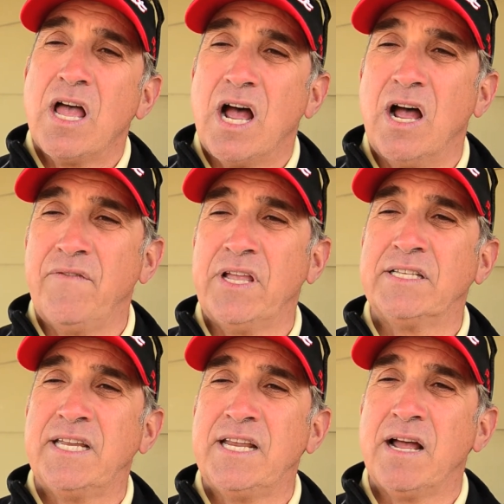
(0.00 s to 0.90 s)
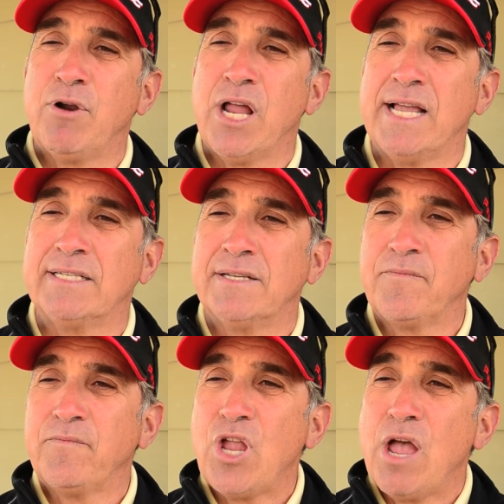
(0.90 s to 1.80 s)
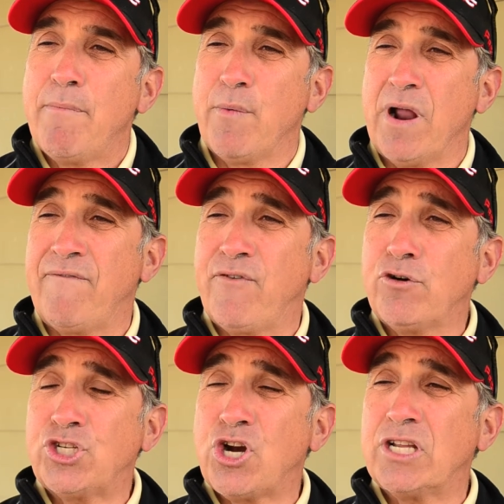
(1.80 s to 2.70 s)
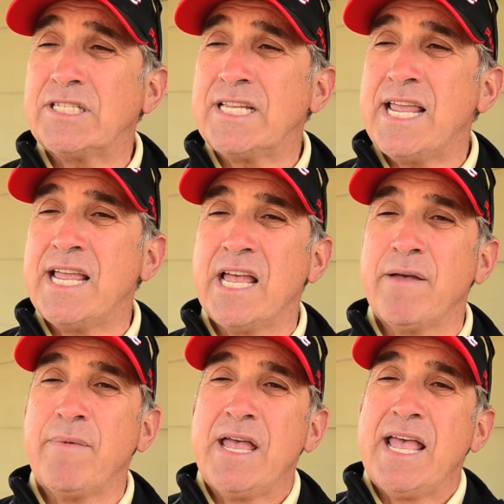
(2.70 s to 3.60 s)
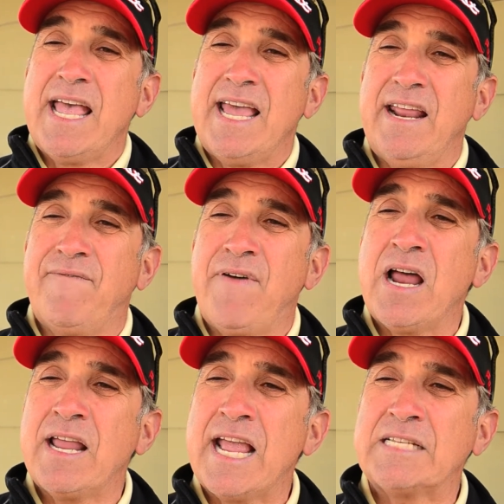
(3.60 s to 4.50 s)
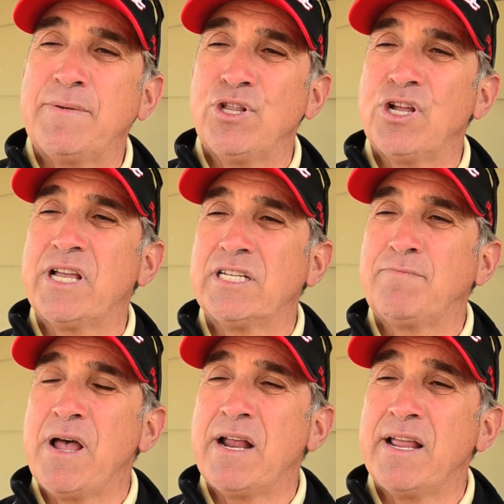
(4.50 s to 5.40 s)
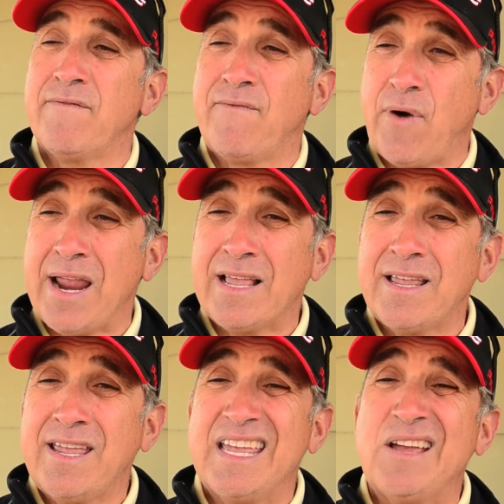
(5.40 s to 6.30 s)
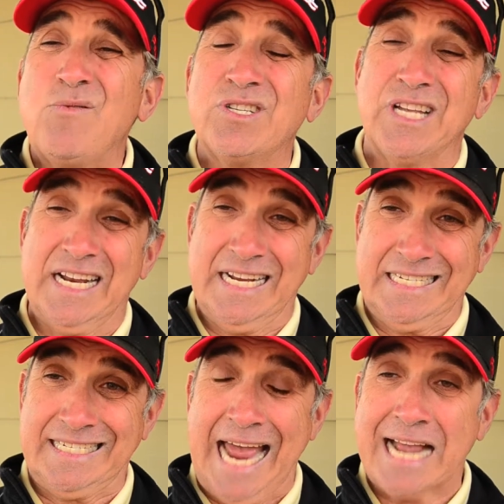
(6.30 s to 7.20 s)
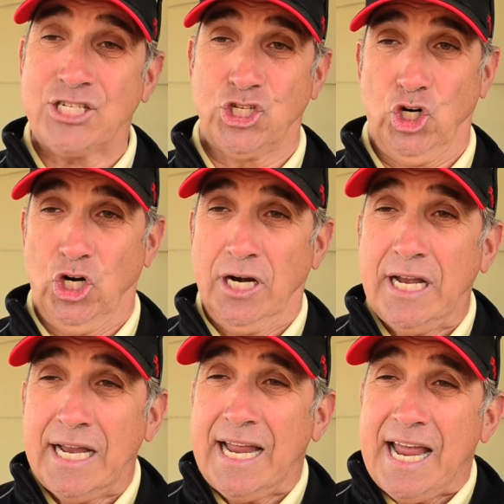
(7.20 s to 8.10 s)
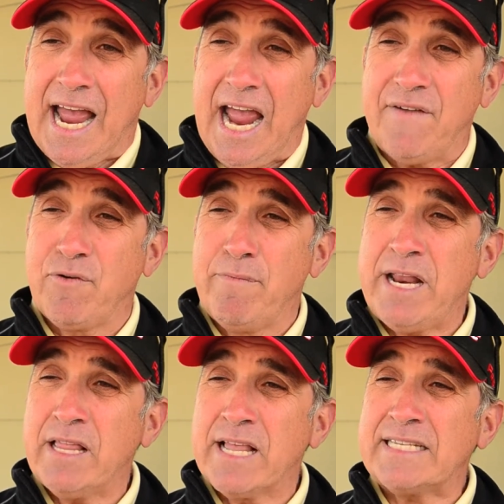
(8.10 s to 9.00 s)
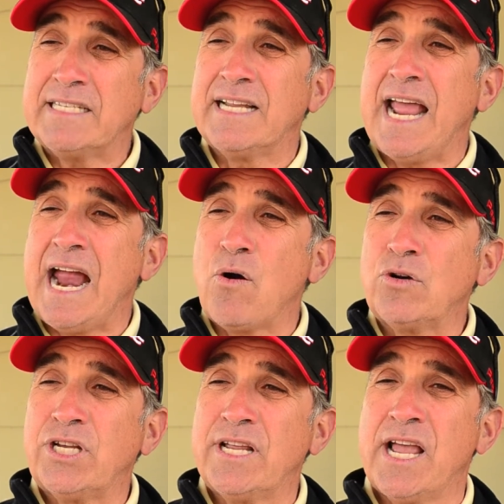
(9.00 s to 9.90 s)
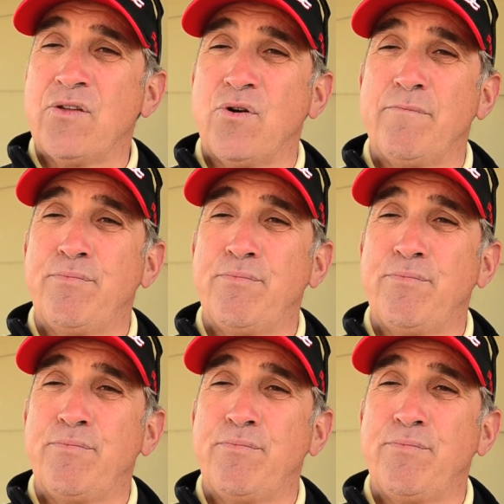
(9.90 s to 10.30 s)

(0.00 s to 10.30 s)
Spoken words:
of the NCAAs. But when I first started seeing him and he finally asked me to look at his putting, frankly, it was a disaster. After many lessons and hours together on